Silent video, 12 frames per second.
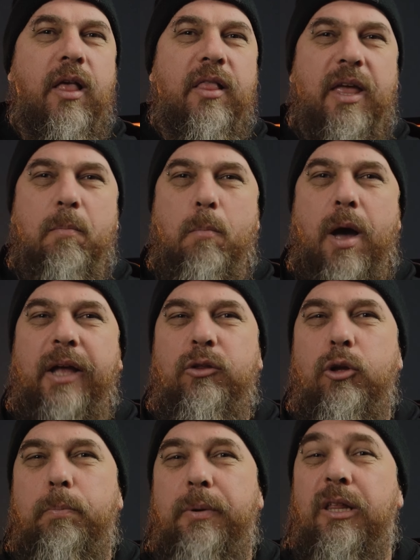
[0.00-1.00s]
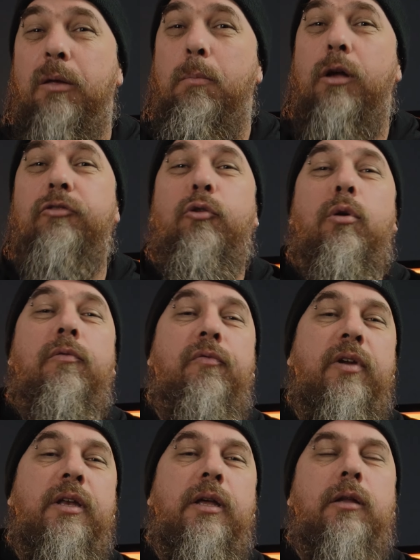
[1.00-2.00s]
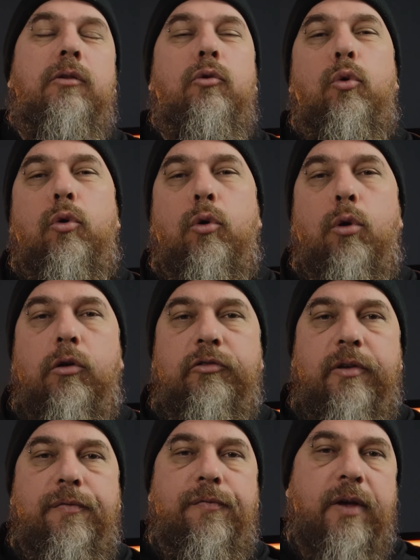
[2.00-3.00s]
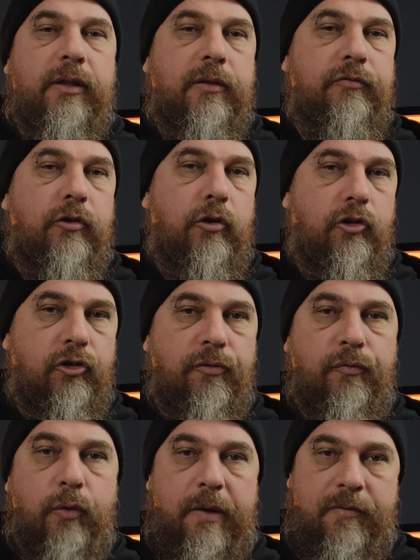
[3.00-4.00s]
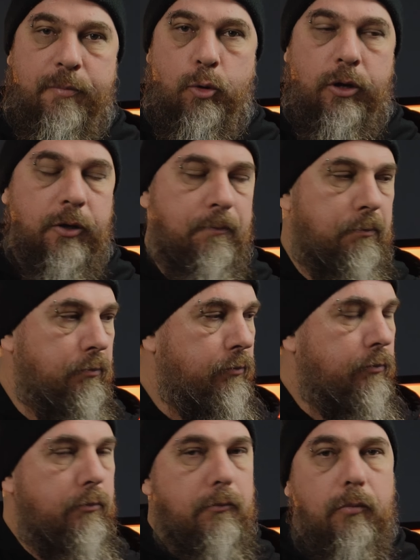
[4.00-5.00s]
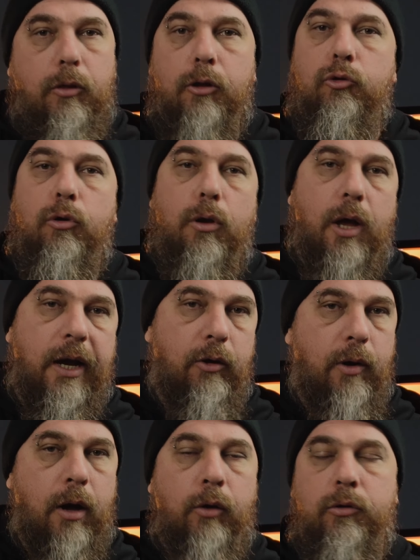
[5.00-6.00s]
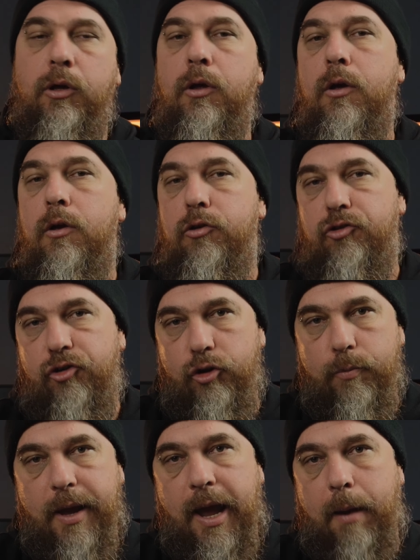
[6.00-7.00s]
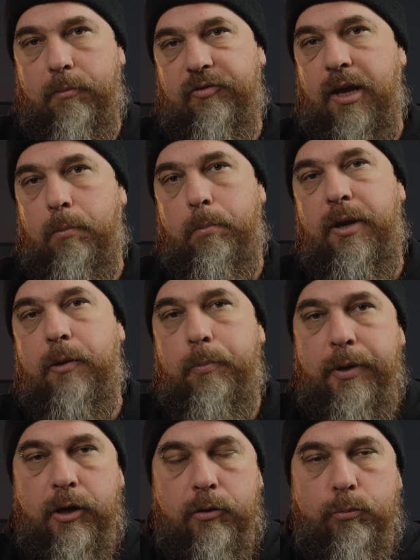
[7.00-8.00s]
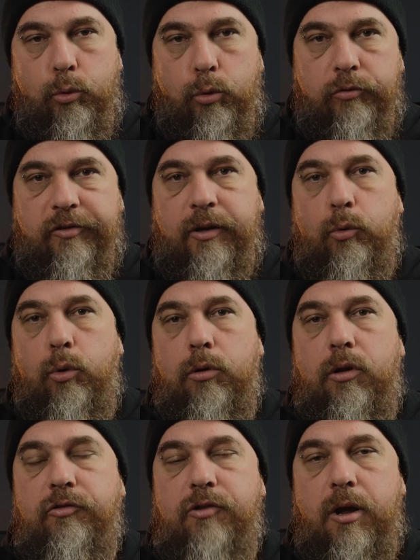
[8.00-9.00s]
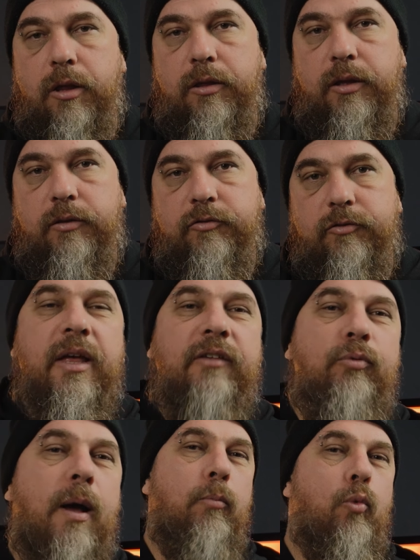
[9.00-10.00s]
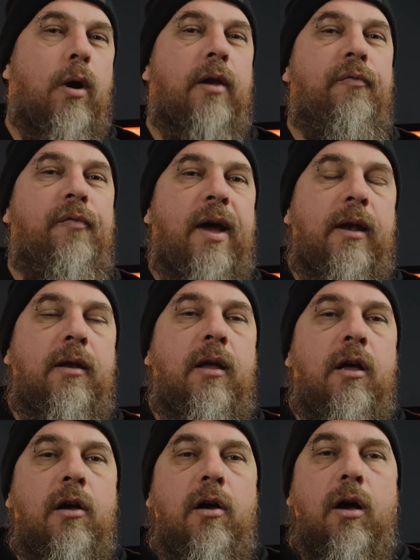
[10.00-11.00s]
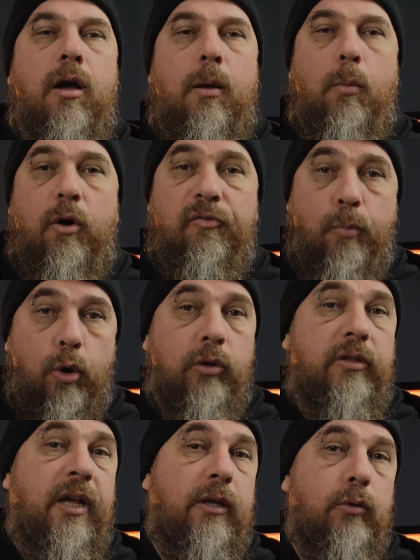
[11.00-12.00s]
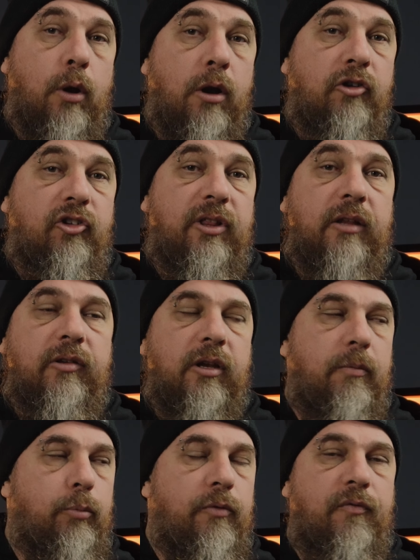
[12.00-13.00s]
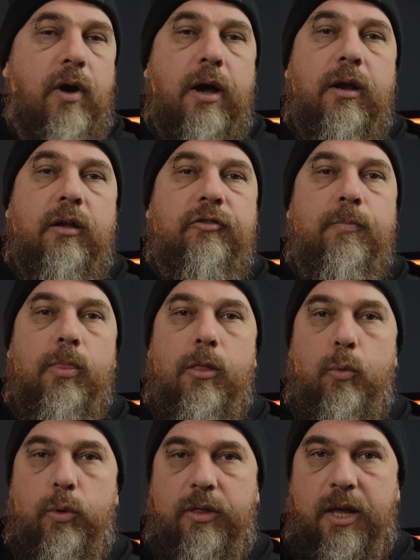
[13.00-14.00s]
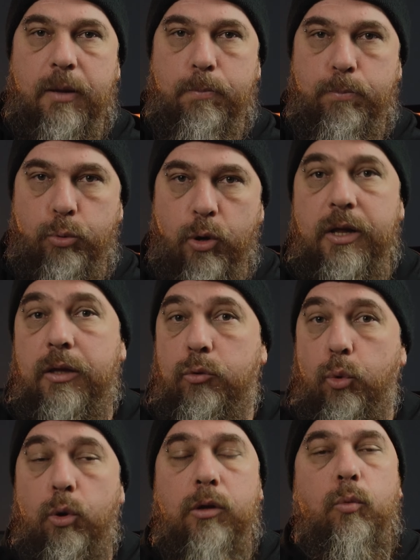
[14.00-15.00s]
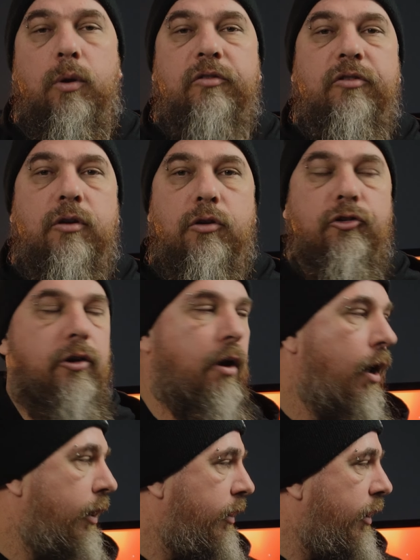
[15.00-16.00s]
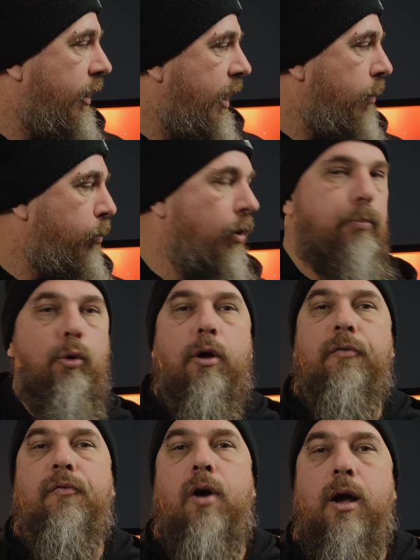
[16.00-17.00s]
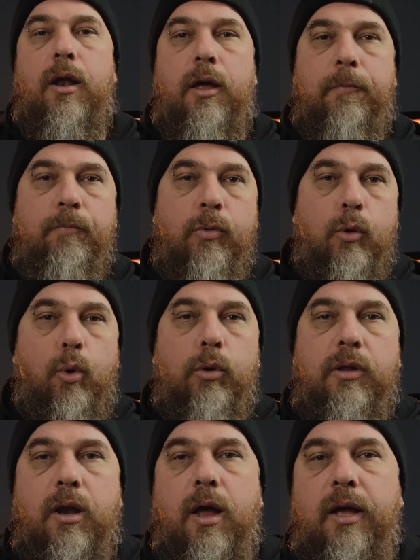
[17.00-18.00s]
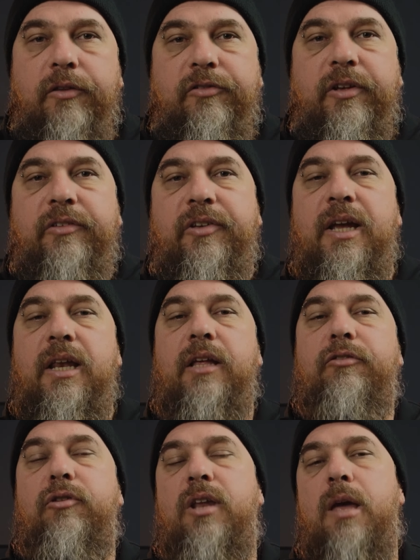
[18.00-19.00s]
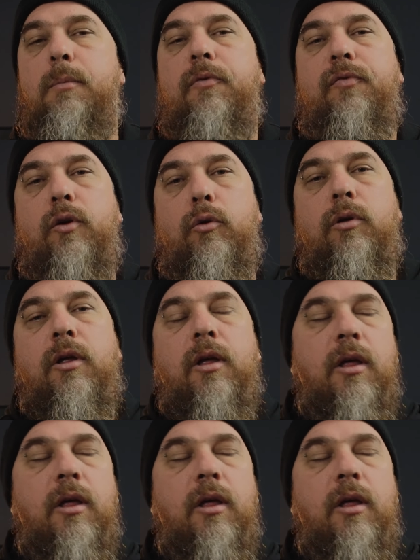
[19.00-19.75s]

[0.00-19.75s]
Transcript: they might not be the most convenient or cost-effective solution for everybody to lug around tube amps and big pedal boards and all of those kind of things. That's quite a fan um, of modern technology that's going to provide us with a brilliant all-in-one solution like the Kemper Profiler or the Line six Helix, to name a few.